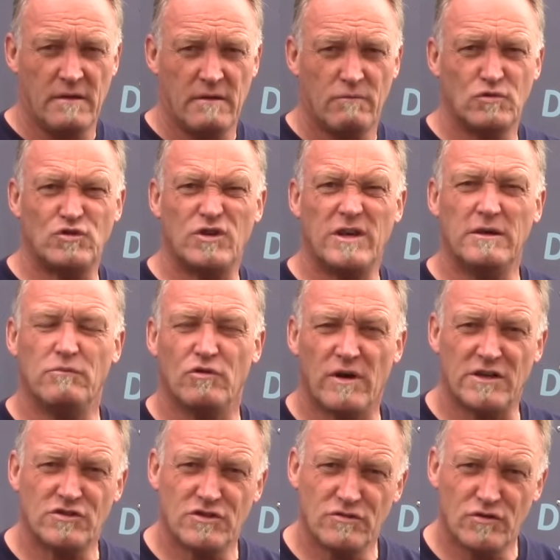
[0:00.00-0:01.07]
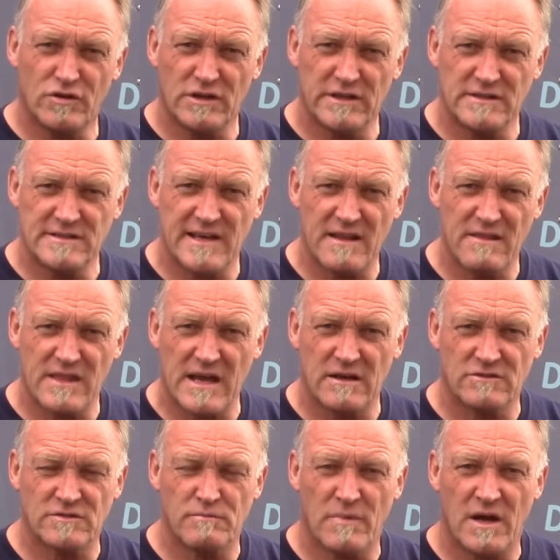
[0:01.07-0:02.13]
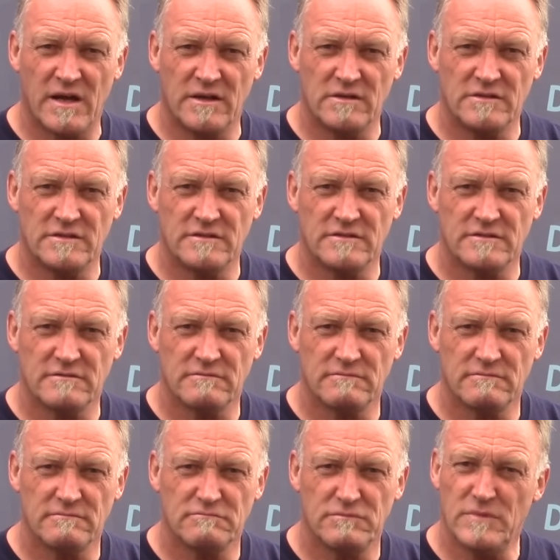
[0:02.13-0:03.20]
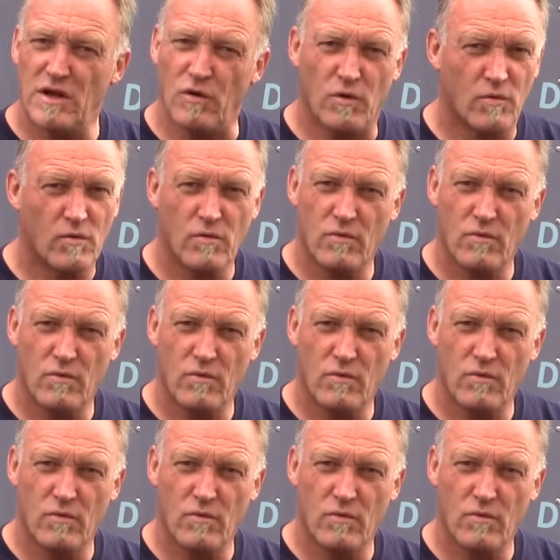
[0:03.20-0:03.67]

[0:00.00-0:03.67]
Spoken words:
Would you keep your engine oil in 10,000 miles? No.